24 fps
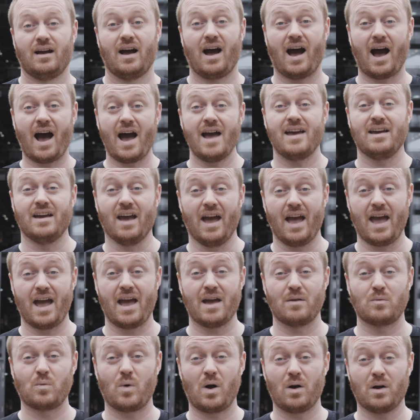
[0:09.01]
Hi,
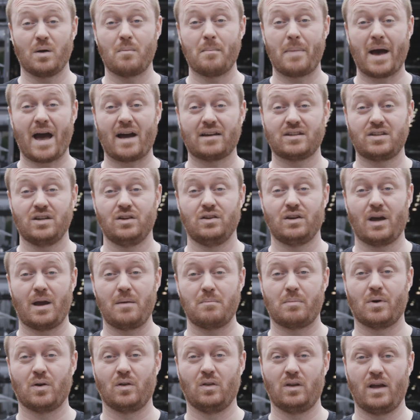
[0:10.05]
and welcome back to
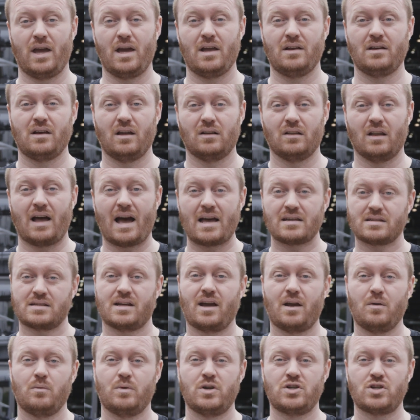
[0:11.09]
Unite Berlin. Last
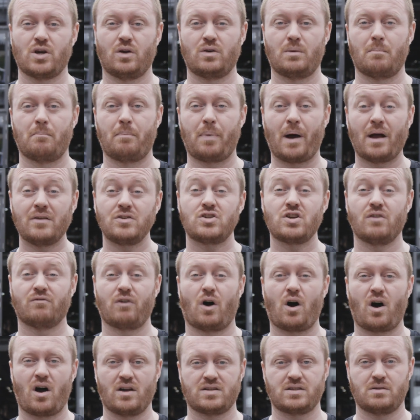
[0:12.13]
night we showed a bunch of
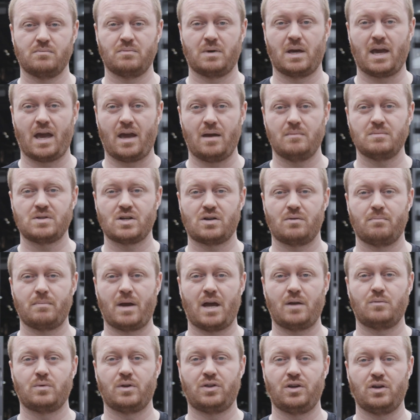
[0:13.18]
awesome games that are
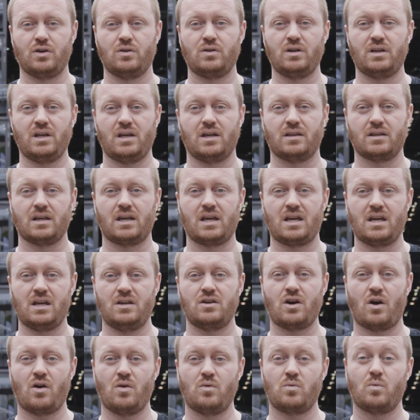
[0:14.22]
made with Unity in the
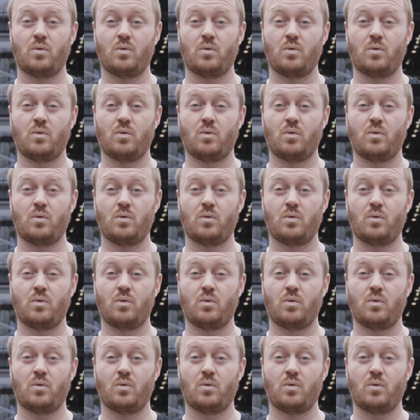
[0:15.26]
keynote.